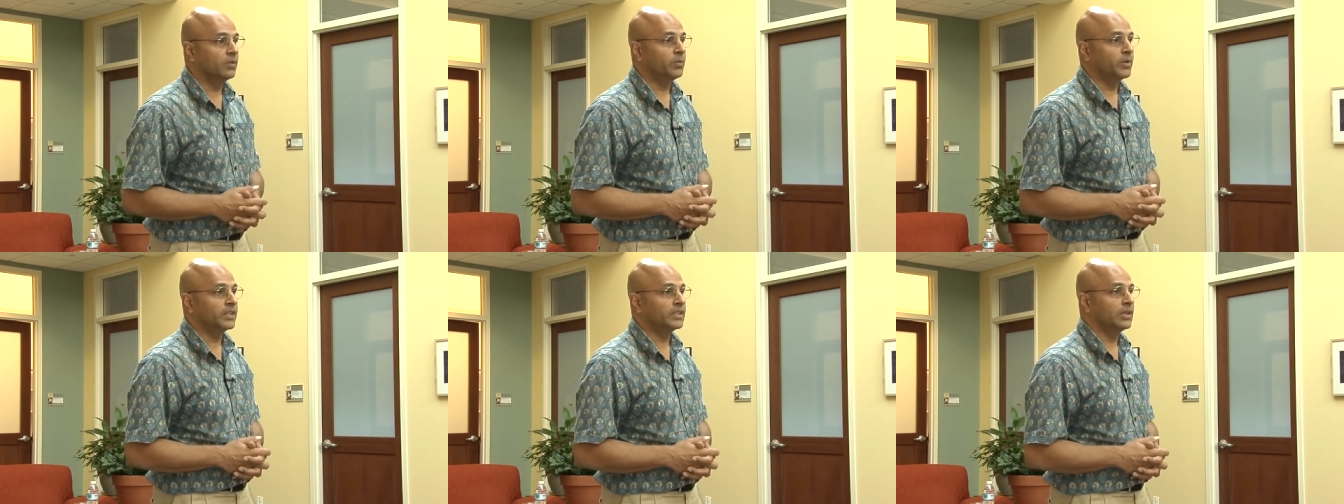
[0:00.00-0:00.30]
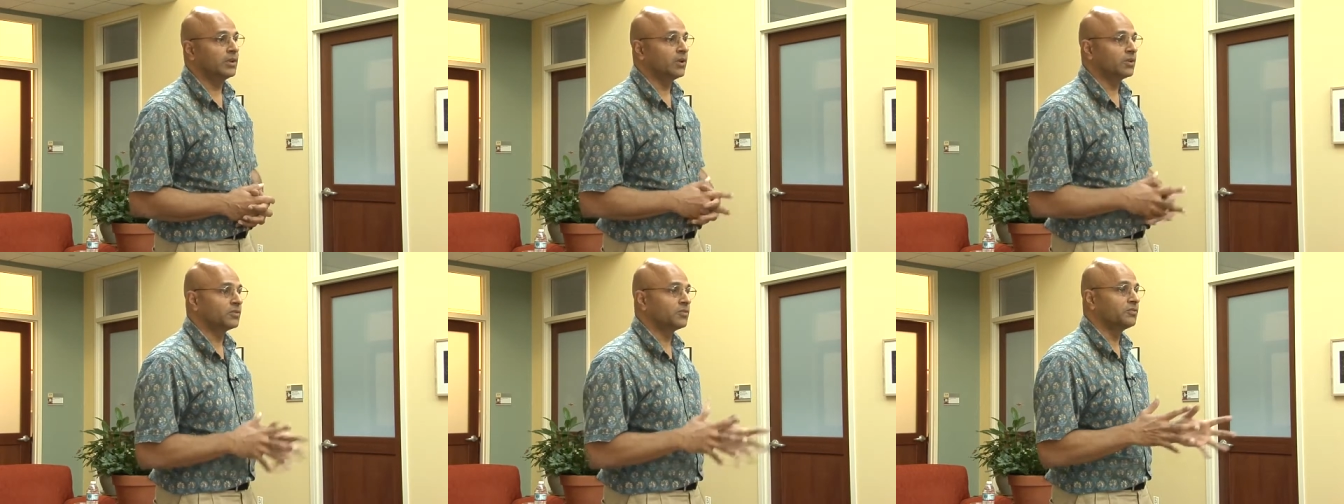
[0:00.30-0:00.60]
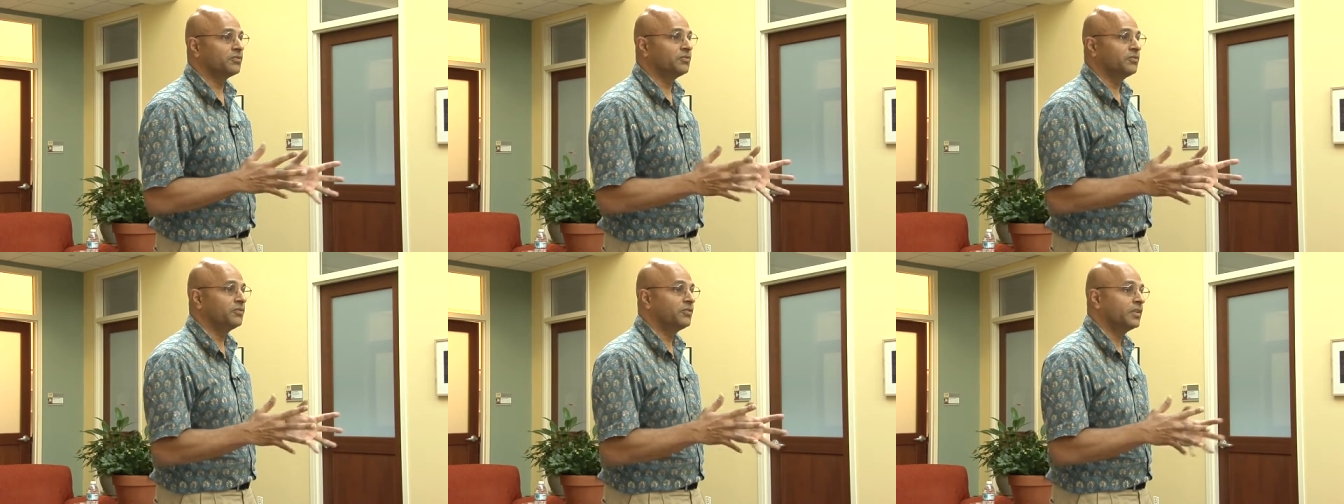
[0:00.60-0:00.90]
with a lot
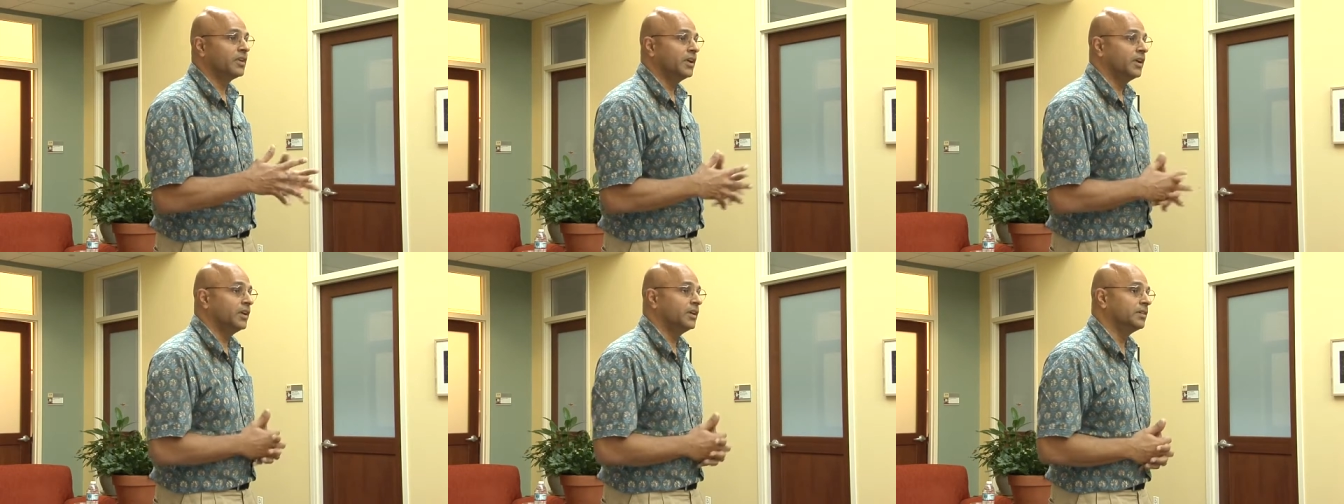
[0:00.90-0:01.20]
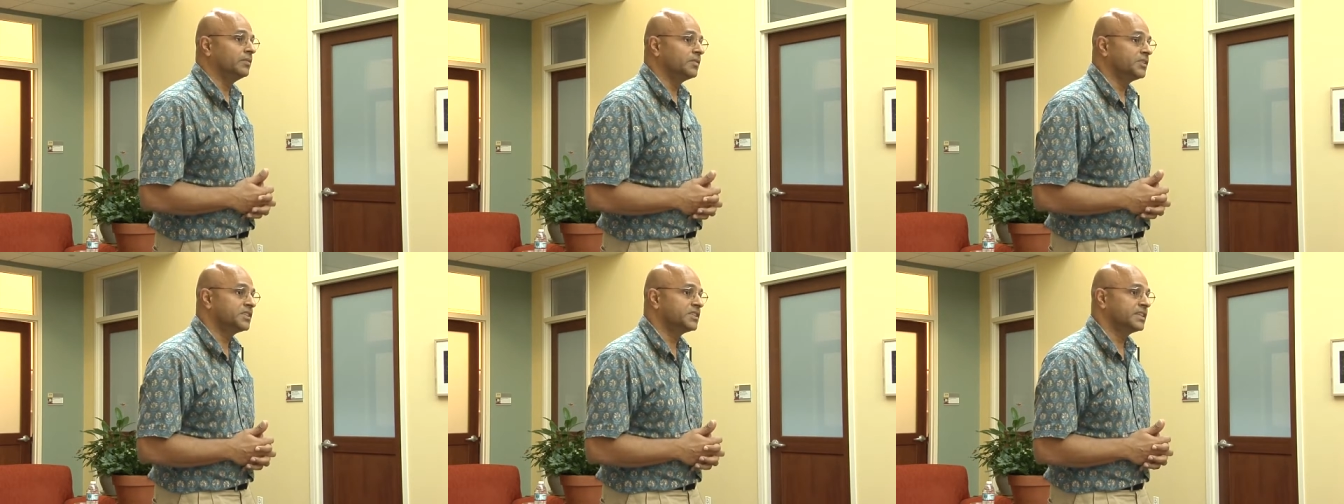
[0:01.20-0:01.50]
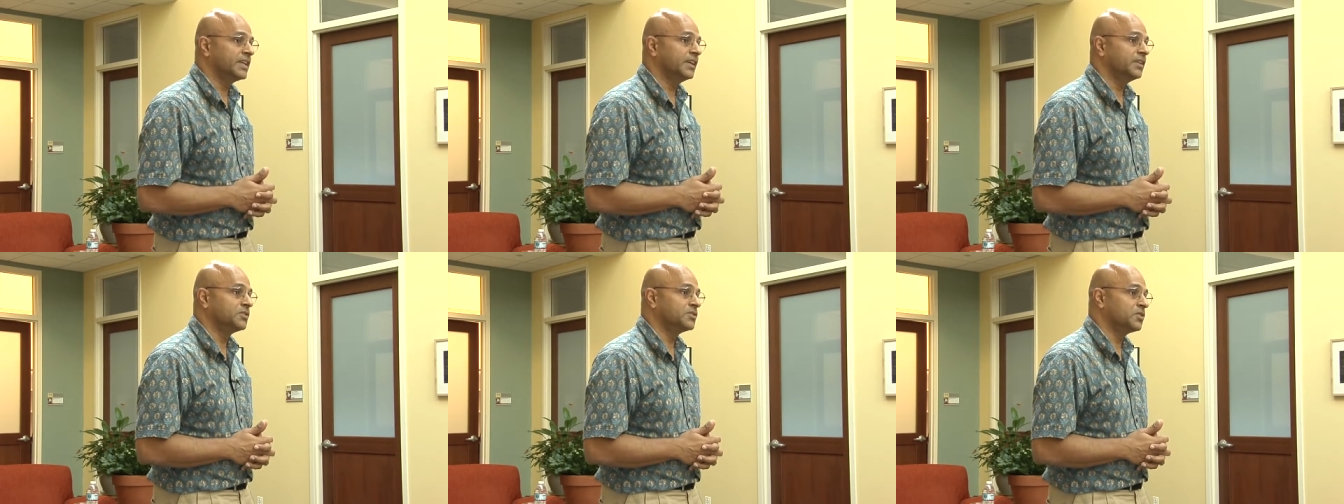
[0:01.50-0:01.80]
of uh,
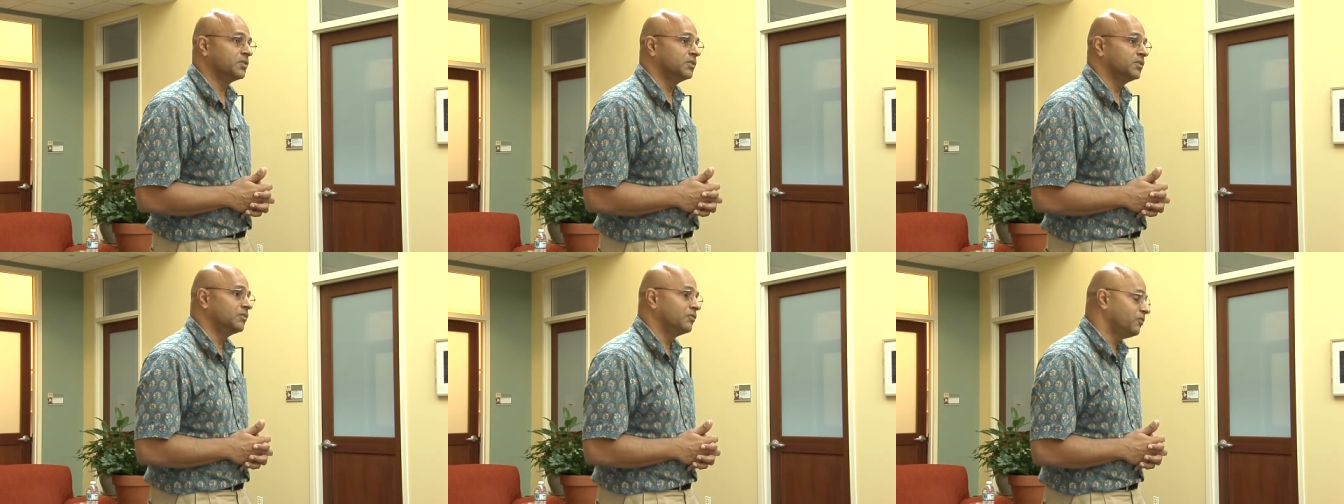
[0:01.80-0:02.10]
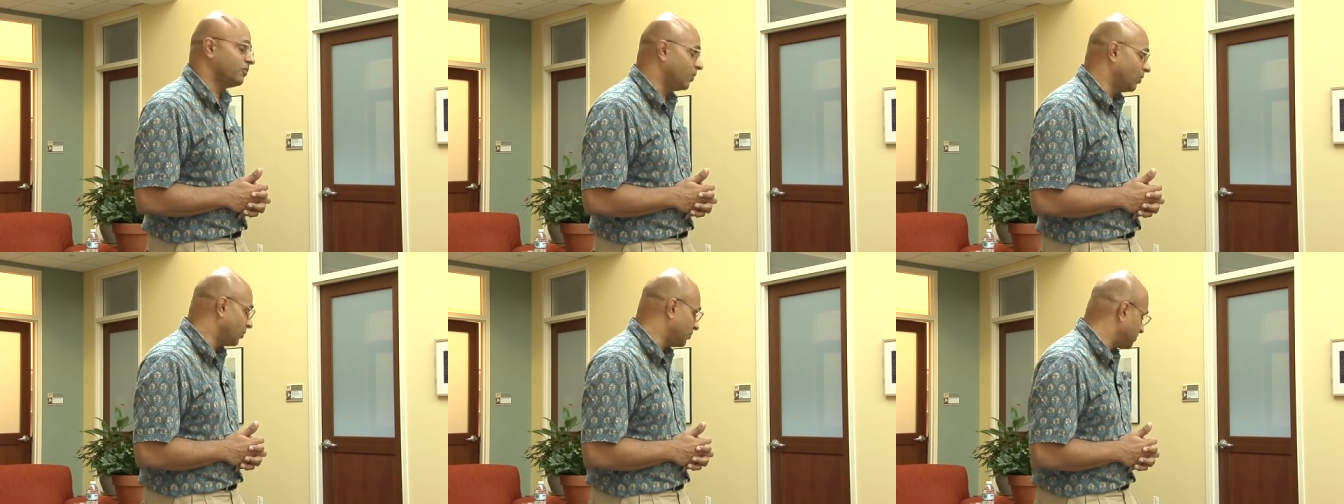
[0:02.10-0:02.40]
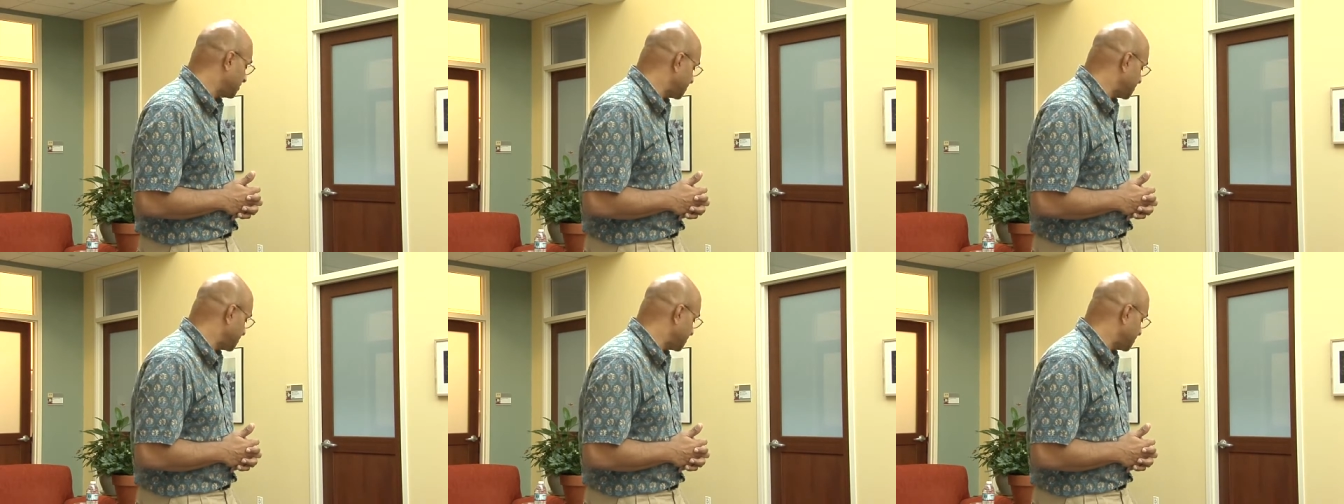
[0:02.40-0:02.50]
stains on the floor,